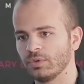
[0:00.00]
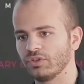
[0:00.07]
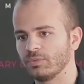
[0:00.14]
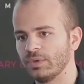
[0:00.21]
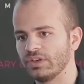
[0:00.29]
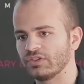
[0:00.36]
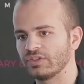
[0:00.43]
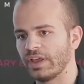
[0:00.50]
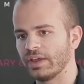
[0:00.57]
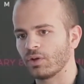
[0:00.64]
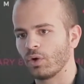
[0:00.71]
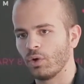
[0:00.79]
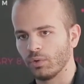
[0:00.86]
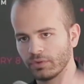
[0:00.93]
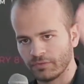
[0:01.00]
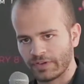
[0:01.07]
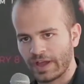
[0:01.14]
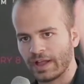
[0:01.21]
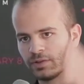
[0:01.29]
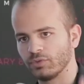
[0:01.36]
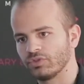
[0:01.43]
which means take all the
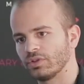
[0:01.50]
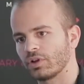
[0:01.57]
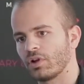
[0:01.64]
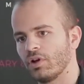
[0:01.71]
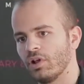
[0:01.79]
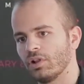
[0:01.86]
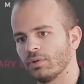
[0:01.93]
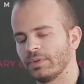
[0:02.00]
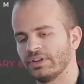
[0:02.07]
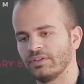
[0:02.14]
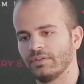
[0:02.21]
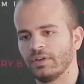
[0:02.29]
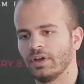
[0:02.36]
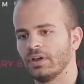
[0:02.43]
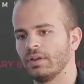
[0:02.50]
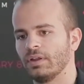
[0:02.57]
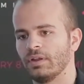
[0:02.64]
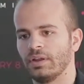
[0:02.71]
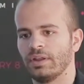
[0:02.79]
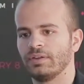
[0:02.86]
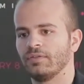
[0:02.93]
values in a column
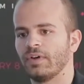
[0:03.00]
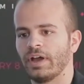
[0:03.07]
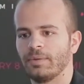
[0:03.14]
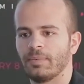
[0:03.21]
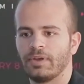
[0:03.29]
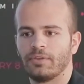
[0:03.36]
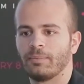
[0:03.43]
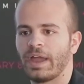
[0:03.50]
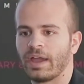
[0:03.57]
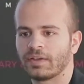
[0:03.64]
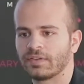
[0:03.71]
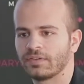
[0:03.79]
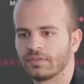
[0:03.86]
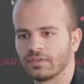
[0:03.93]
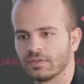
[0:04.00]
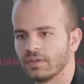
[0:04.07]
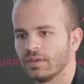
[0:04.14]
and divide by the max.